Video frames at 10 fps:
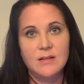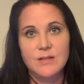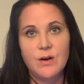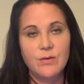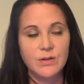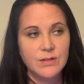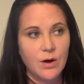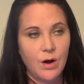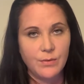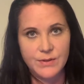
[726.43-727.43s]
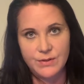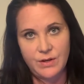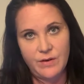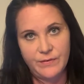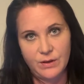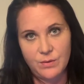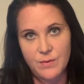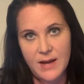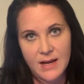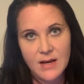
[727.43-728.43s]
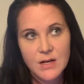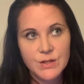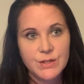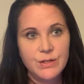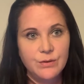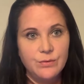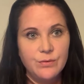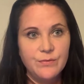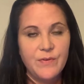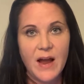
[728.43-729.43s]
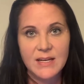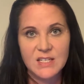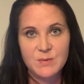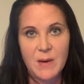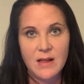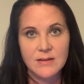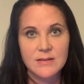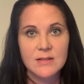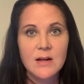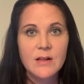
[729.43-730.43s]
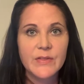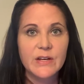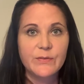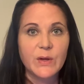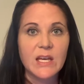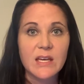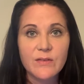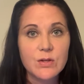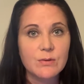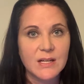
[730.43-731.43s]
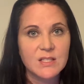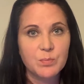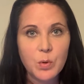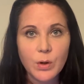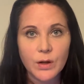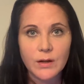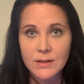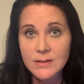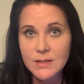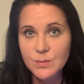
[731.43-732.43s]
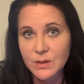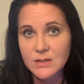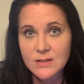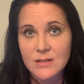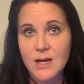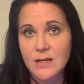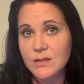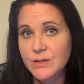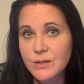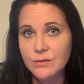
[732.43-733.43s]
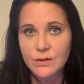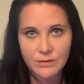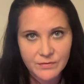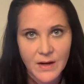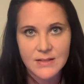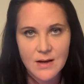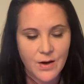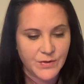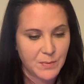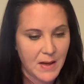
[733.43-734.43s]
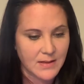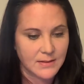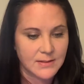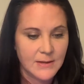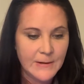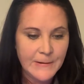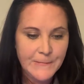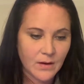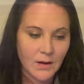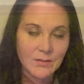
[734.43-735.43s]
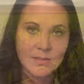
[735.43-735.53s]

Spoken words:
on its own. It's always looking for a way to find its balance, that if we can give it the right support, it does what it's designed to do, and it finds a healthy balance. A